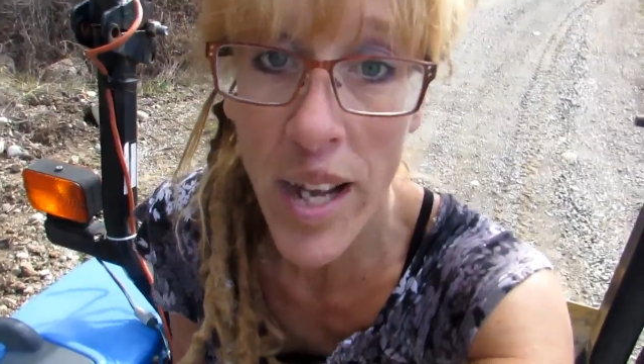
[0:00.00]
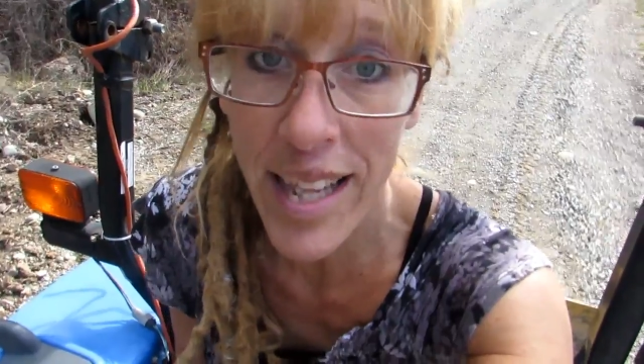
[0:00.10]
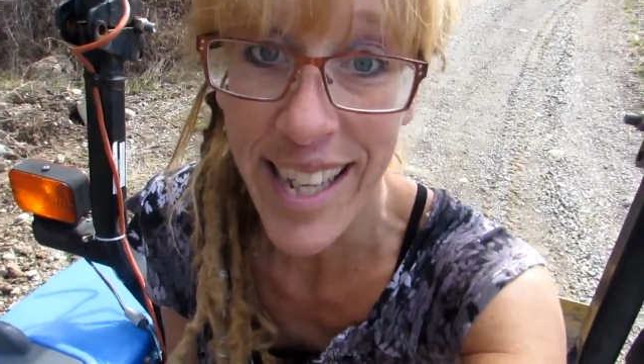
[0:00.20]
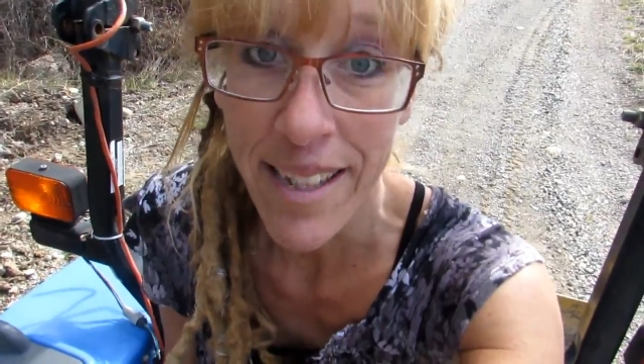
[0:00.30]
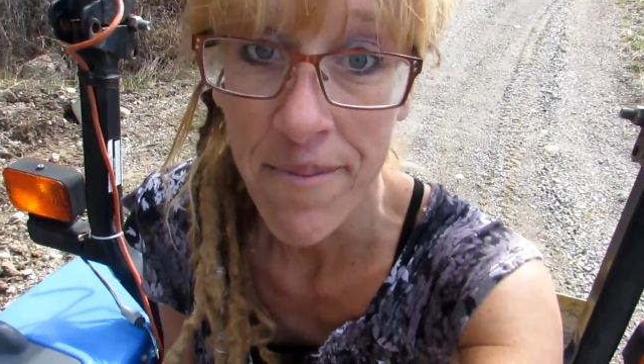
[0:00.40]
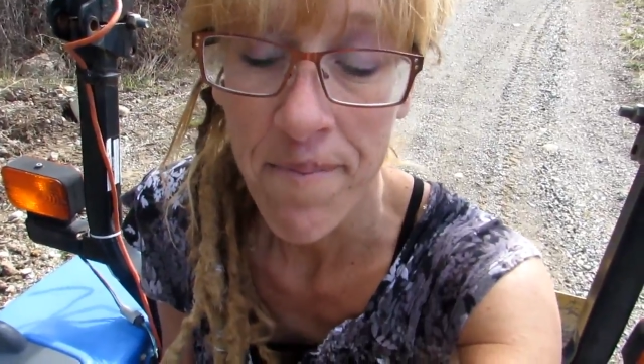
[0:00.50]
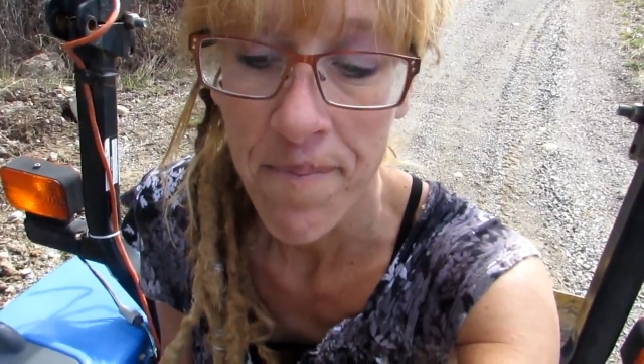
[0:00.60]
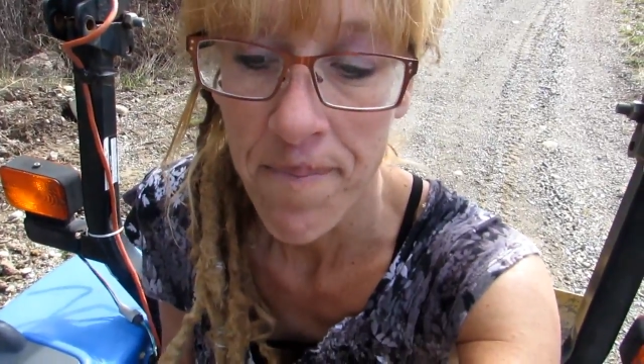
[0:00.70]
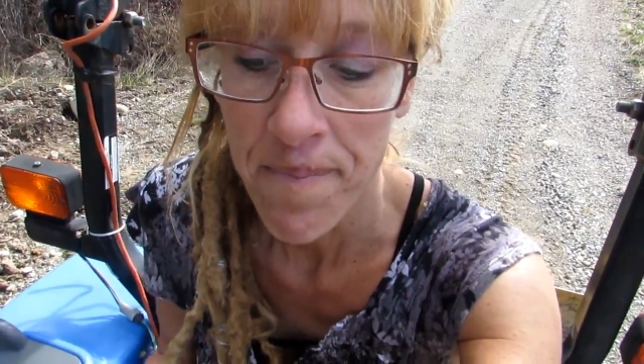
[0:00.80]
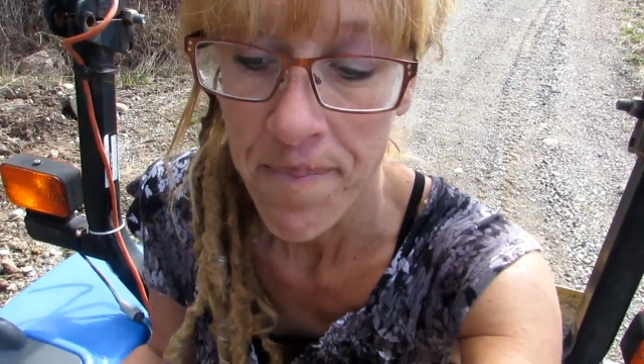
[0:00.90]
quickly,
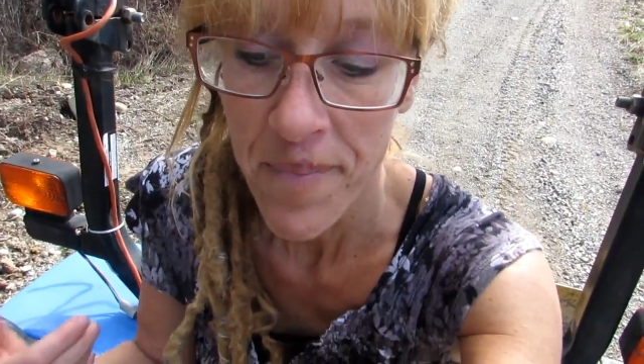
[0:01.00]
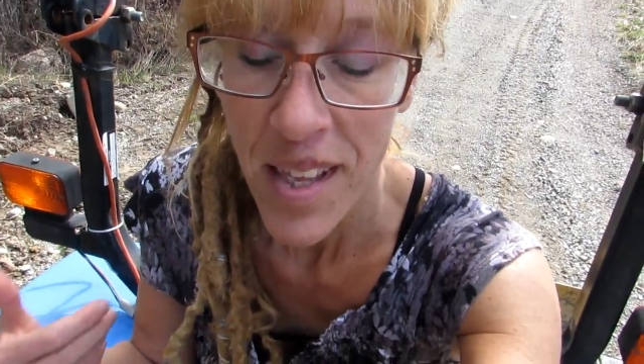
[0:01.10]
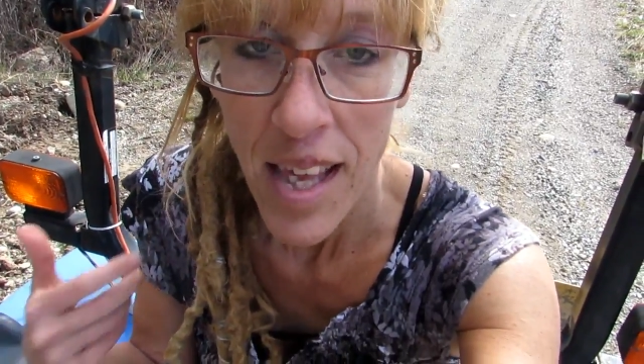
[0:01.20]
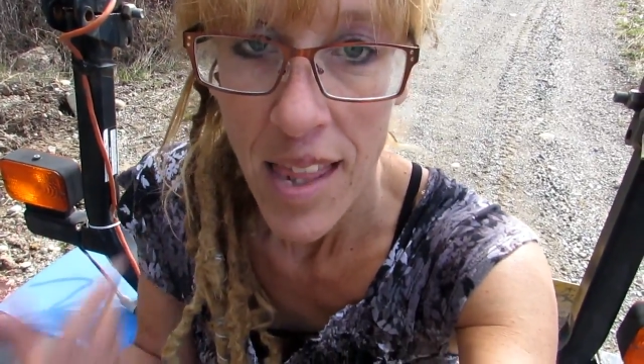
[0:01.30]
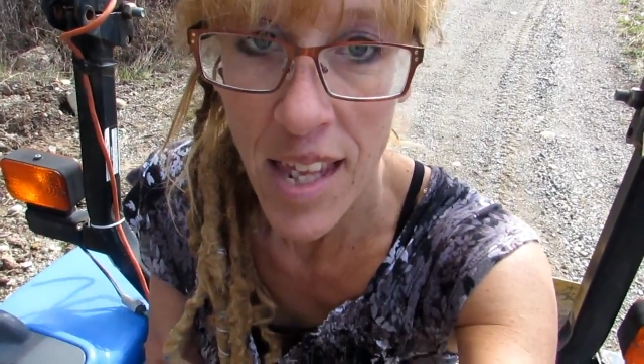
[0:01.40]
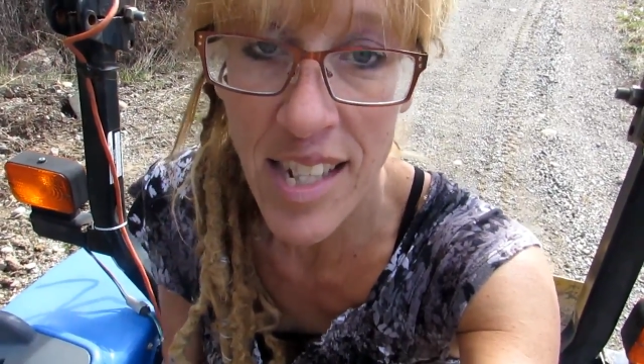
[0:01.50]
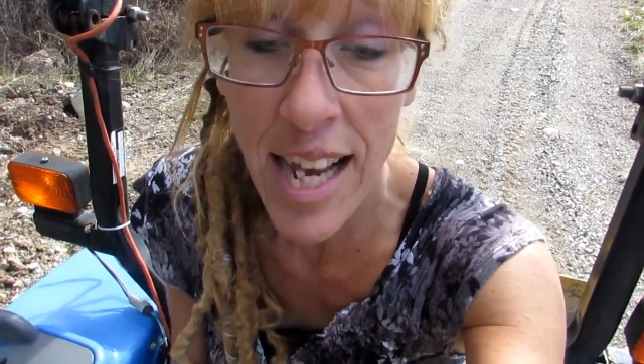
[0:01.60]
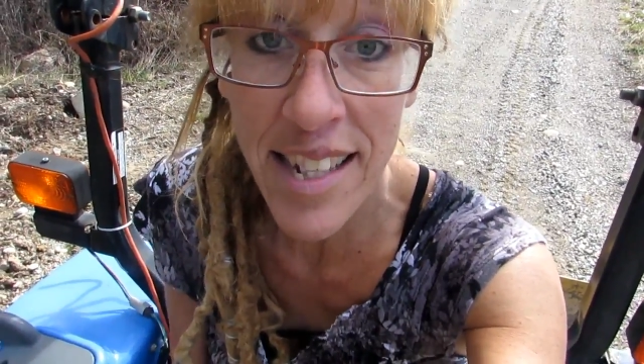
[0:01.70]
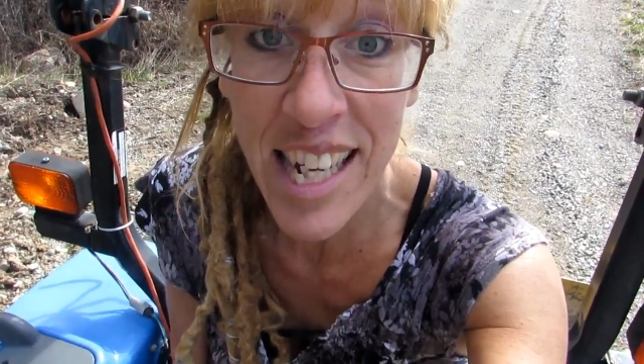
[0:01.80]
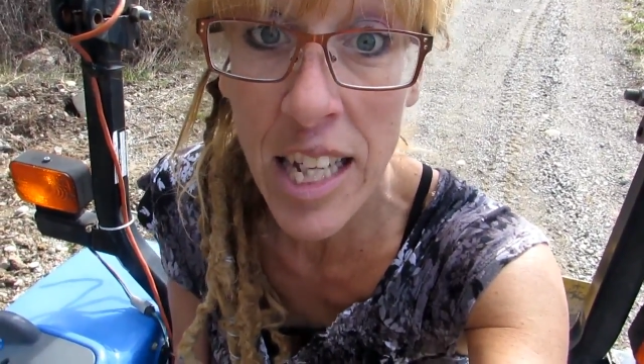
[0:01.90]
this
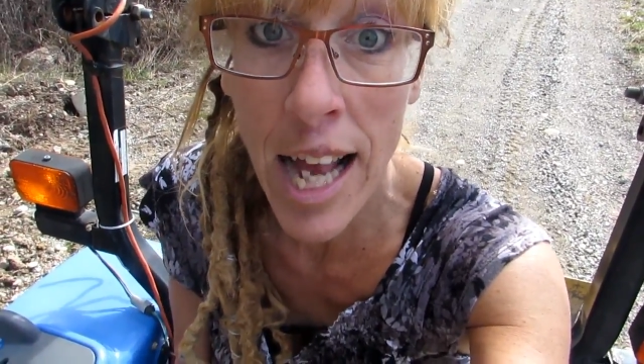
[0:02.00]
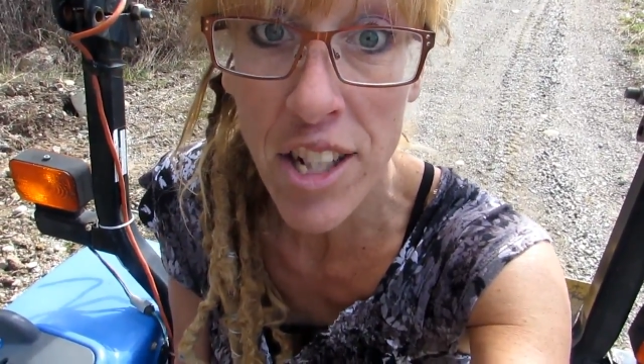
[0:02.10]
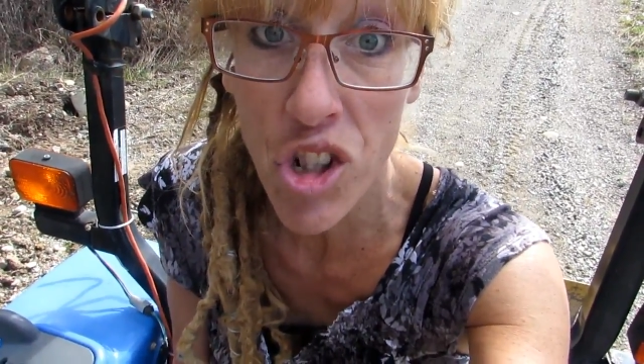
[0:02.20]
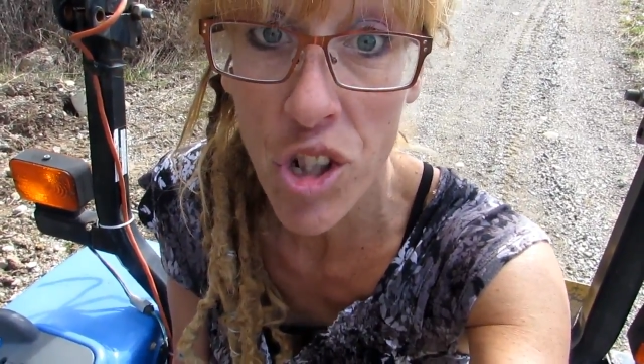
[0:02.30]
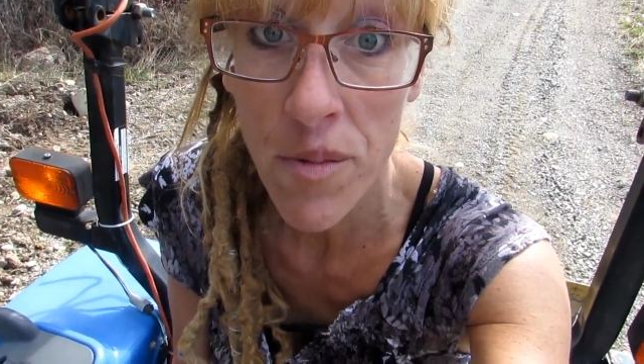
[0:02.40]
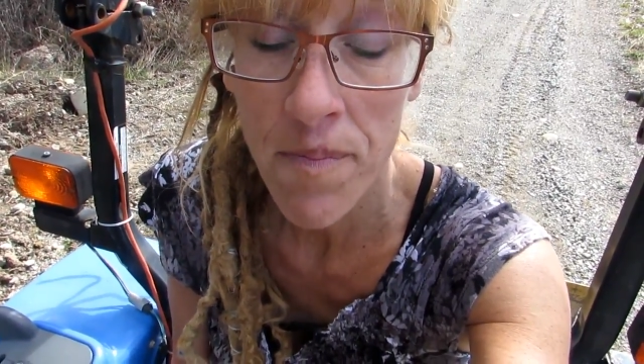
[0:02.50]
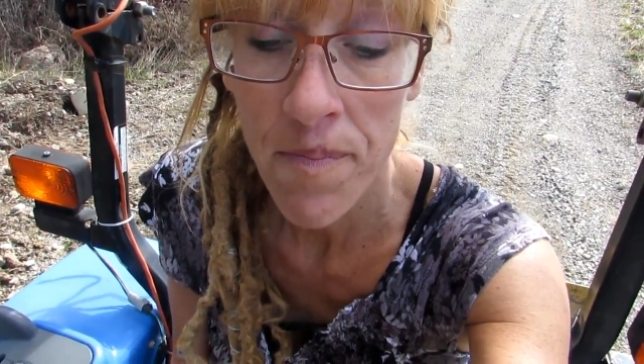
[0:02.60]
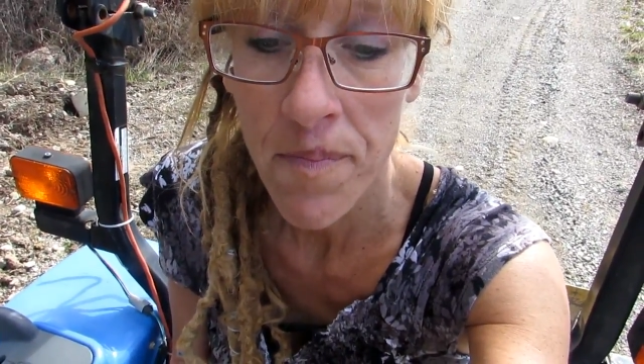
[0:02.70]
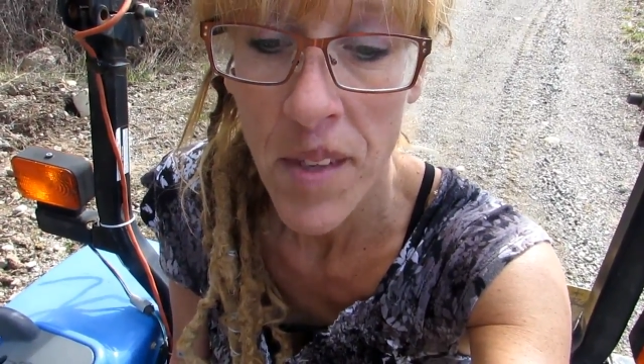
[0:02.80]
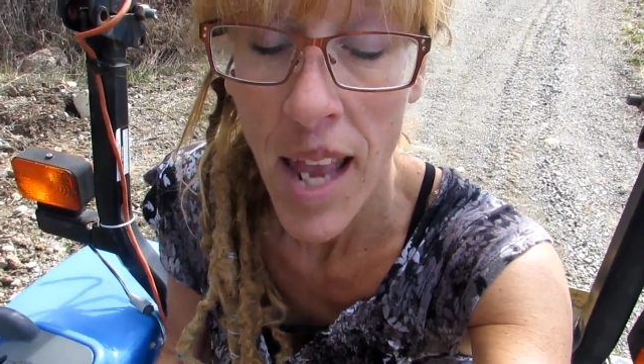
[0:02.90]
has a clutch
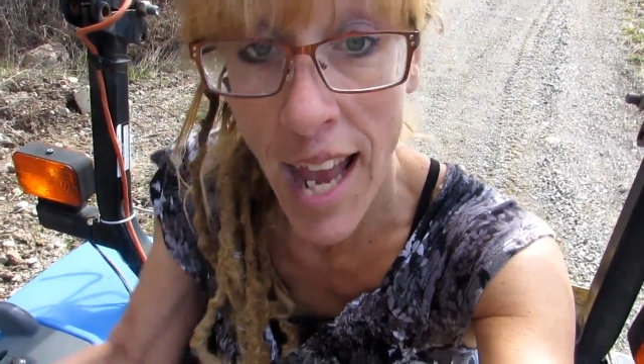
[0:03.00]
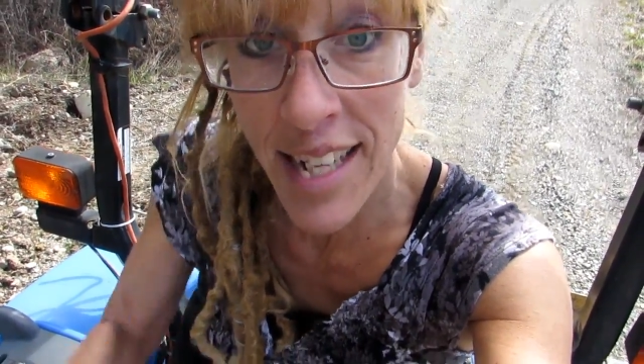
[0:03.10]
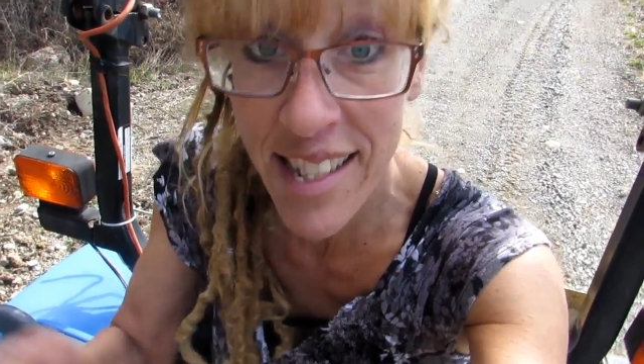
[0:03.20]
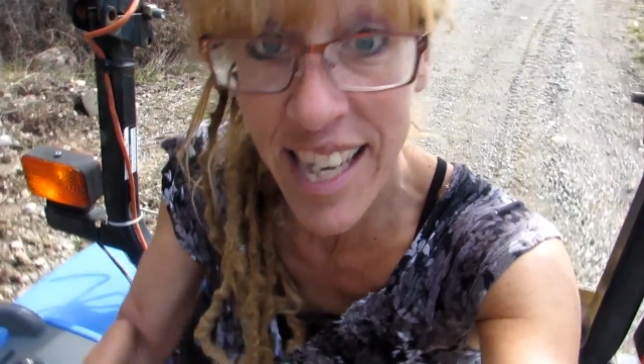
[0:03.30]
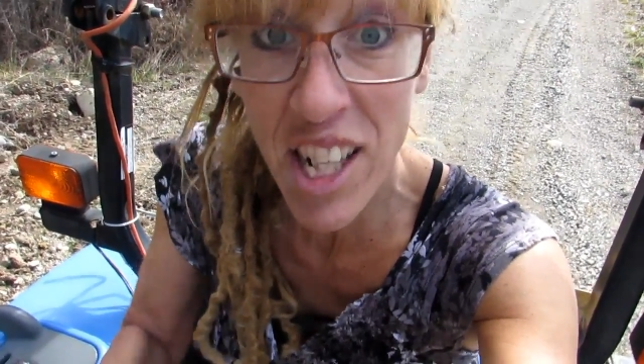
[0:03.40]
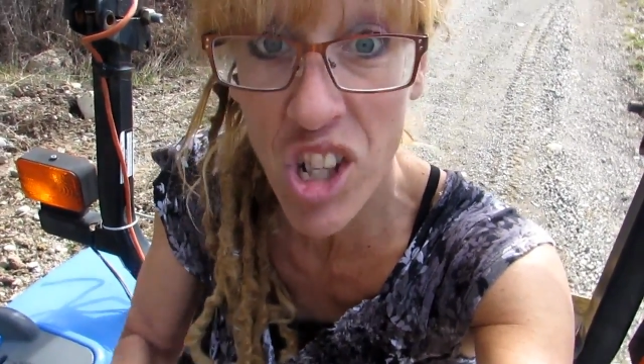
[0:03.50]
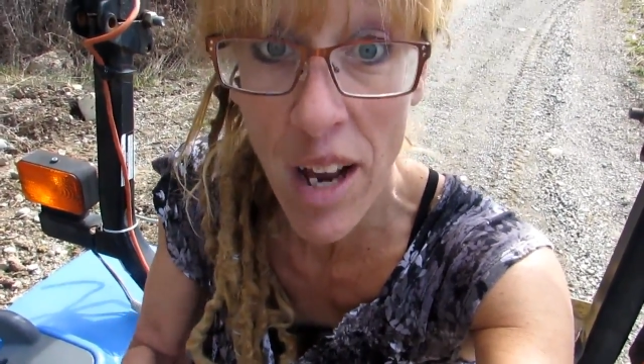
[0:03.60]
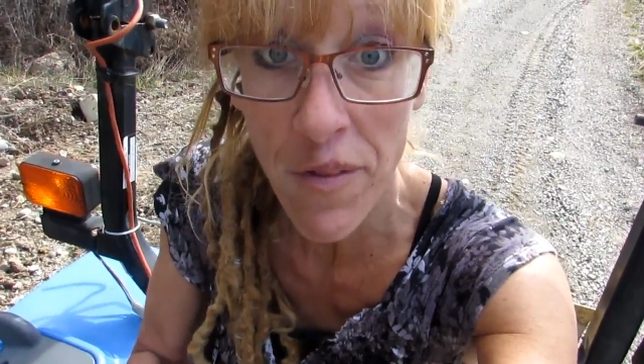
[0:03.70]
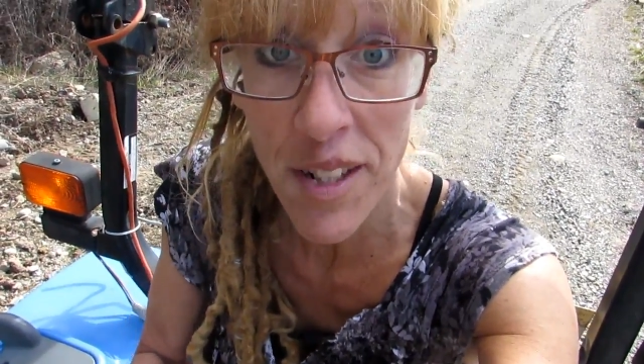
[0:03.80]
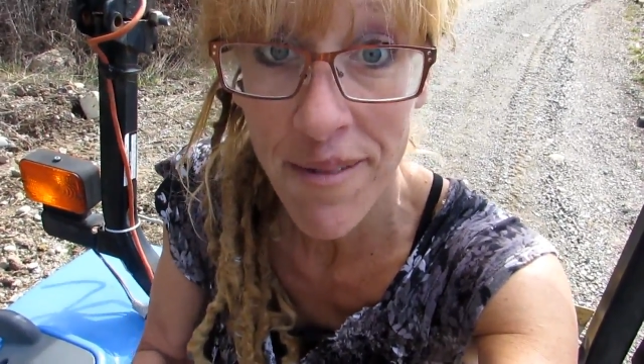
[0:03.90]
and a stick
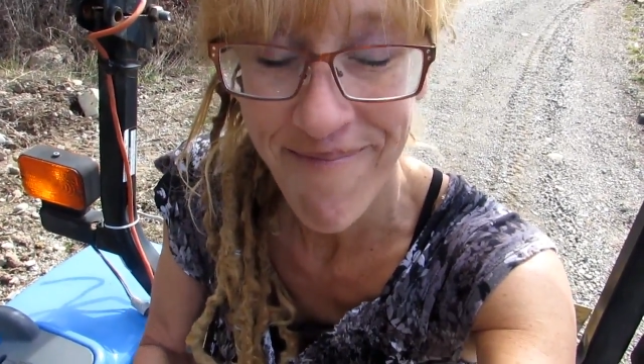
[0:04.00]
shift.